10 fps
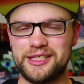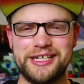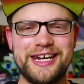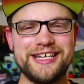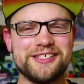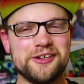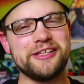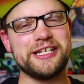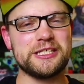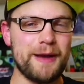not
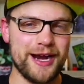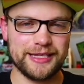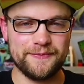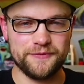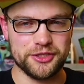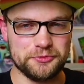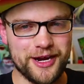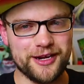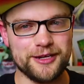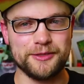necessarily inspired them for this
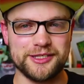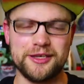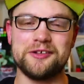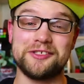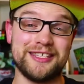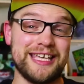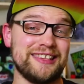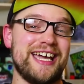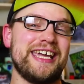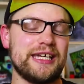record, but songs that they
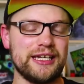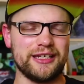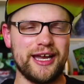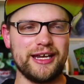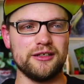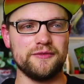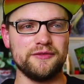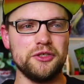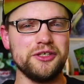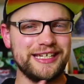like, and kind
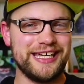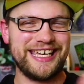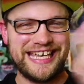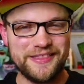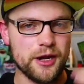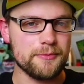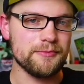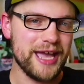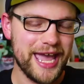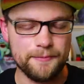of you can get in their
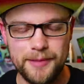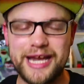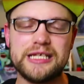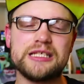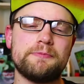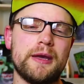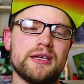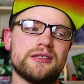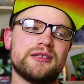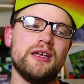mind
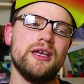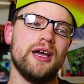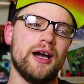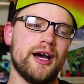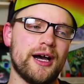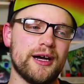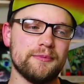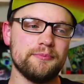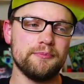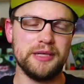space
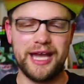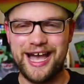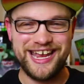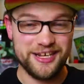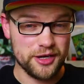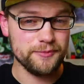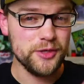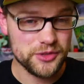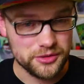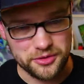behind their
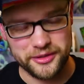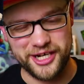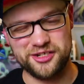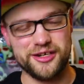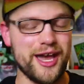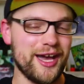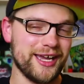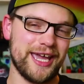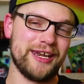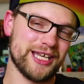musical creation. Not
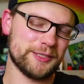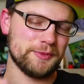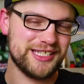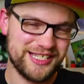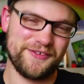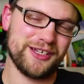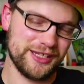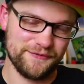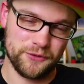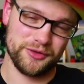
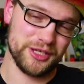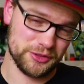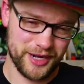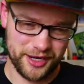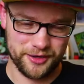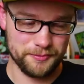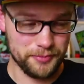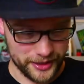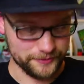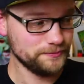specifically for this record,
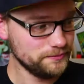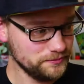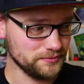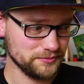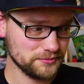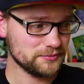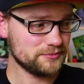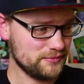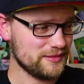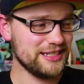but
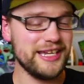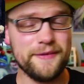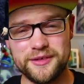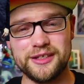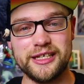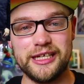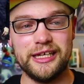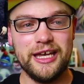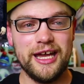definitely